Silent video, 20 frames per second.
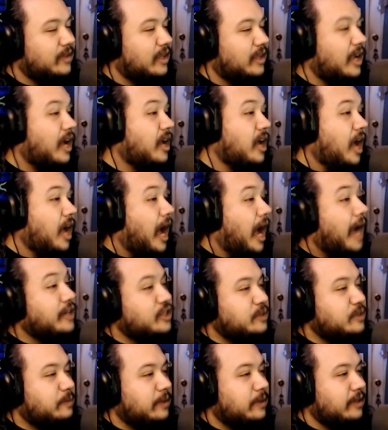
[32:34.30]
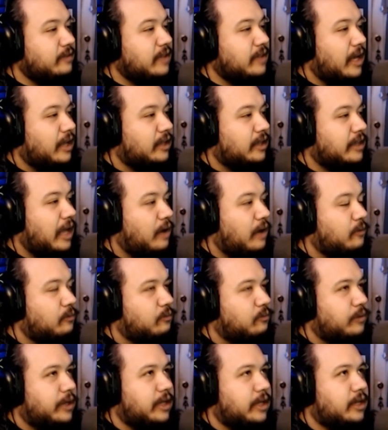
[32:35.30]
Yeah, I Wait, just believe that that
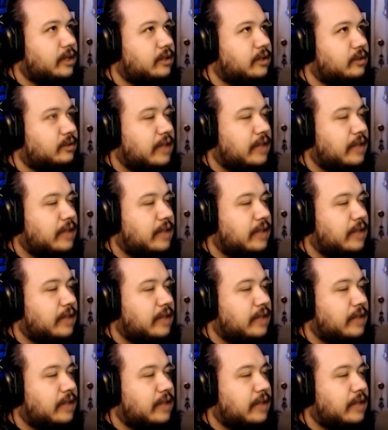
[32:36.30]
we